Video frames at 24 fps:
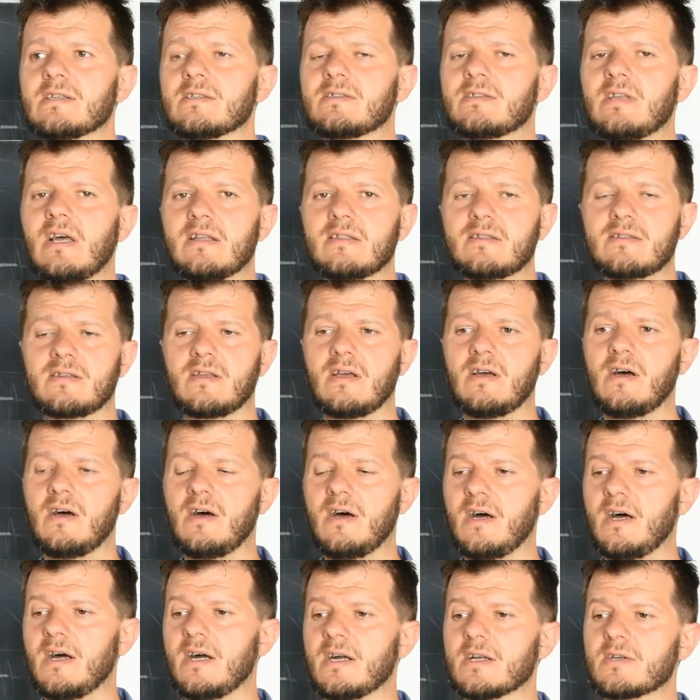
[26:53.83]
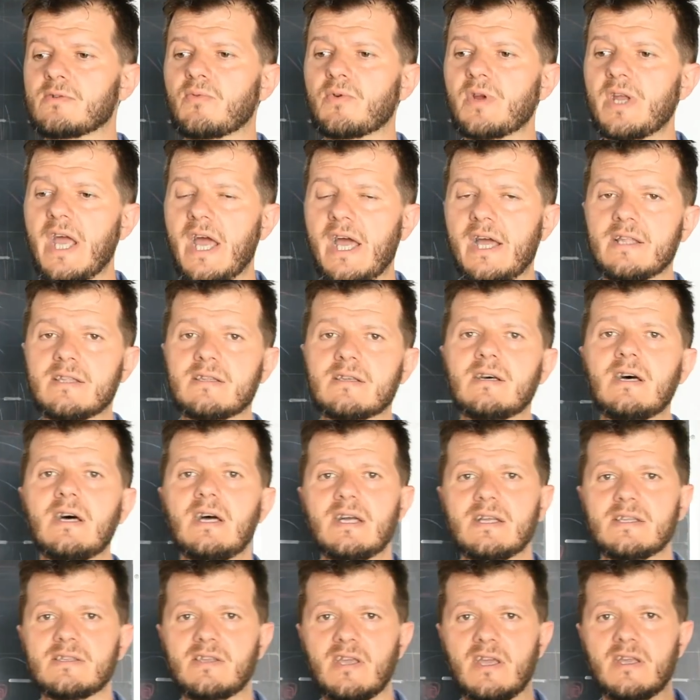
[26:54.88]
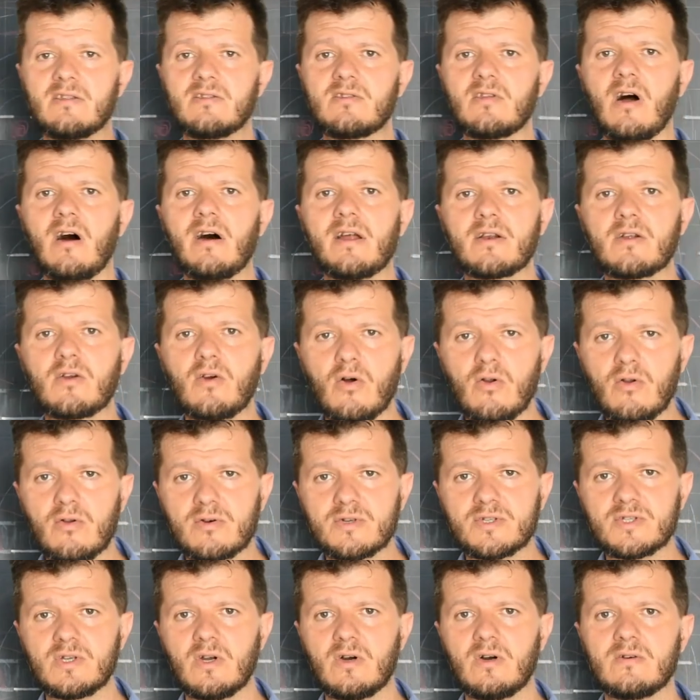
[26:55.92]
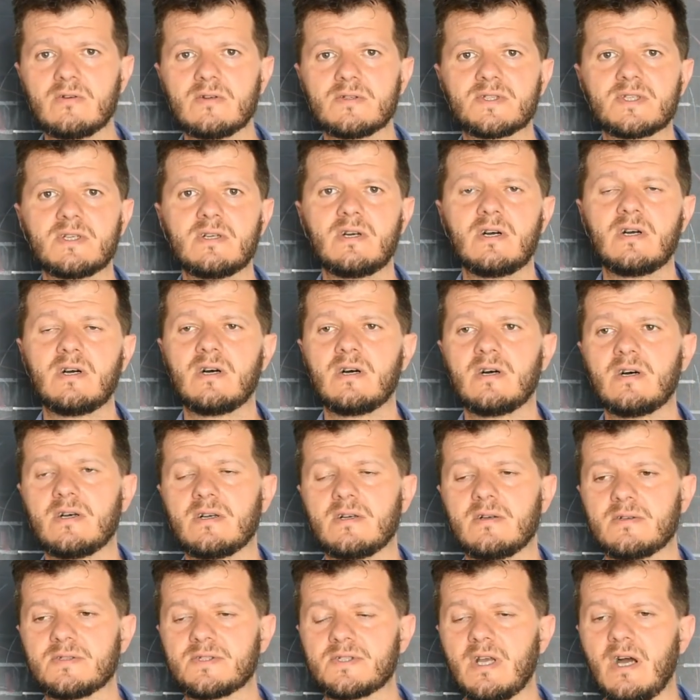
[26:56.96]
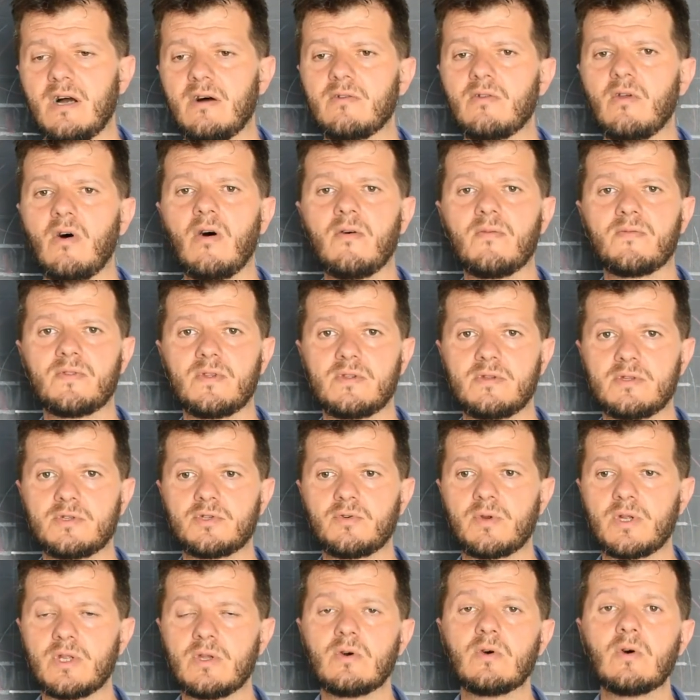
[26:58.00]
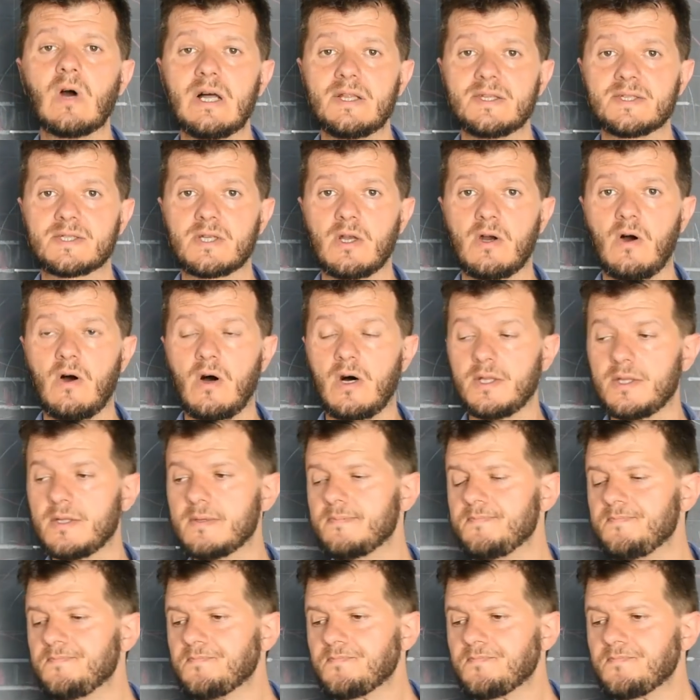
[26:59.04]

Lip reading: that create the entire color sound of the didgeridoo, and so on.